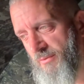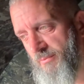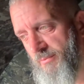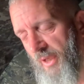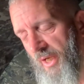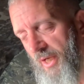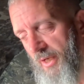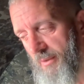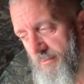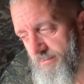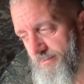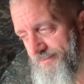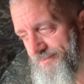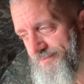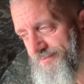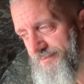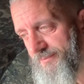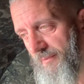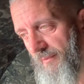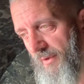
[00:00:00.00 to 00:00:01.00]
but
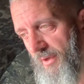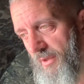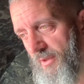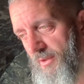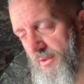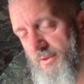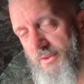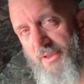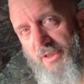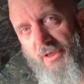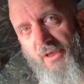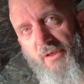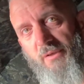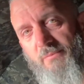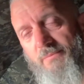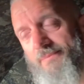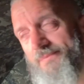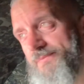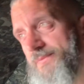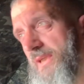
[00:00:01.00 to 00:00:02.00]
you know,
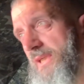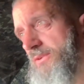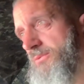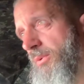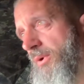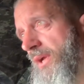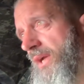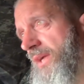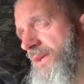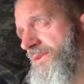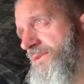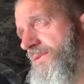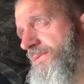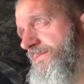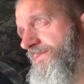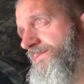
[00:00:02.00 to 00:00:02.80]
is what it is.